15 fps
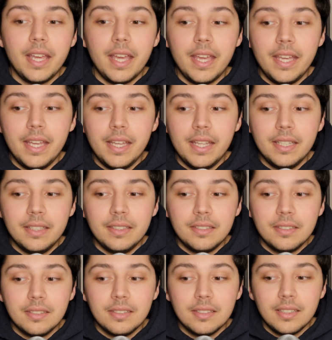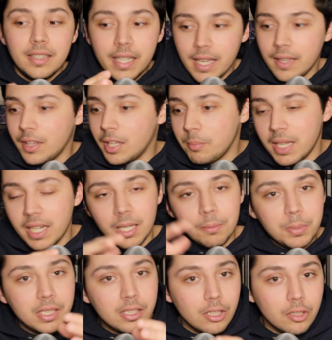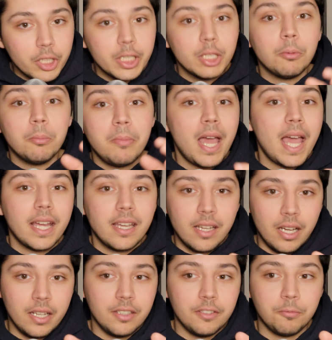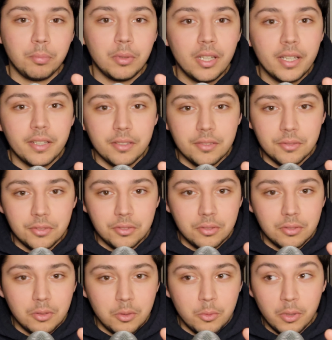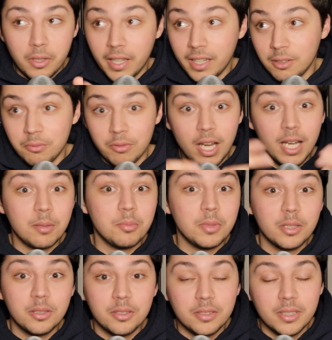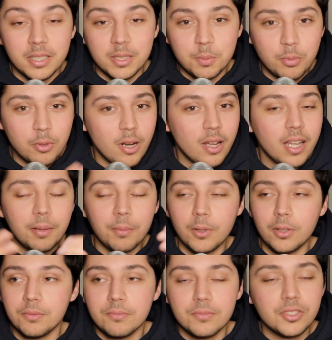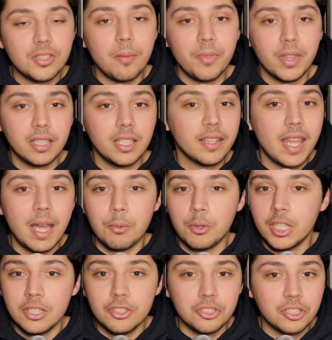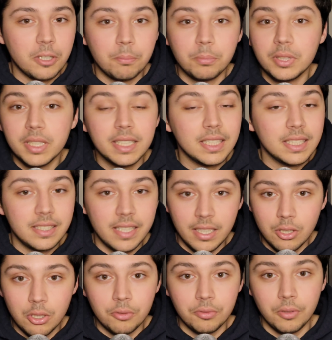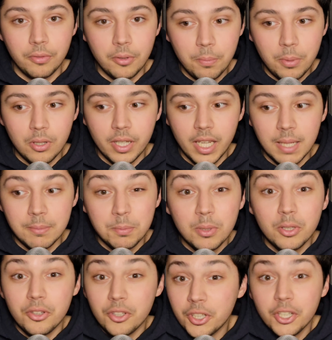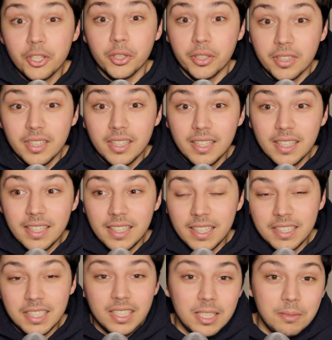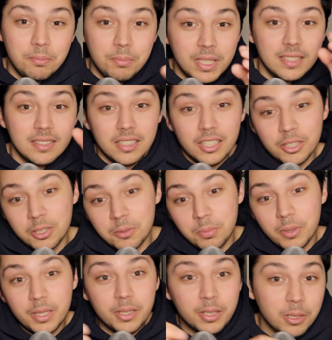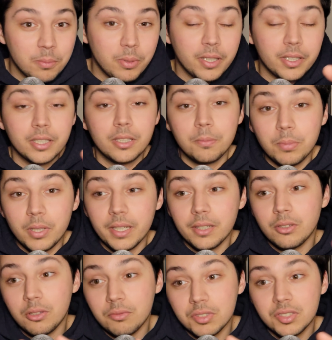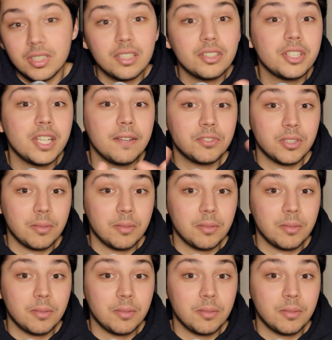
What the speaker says: And again, they may not be Khalil Mack kind of players or like a Von Miller in his prime or something like that where they just completely take over football games, but they're good. And you keep piecing a good player and a good player and a good player, and all of a sudden you have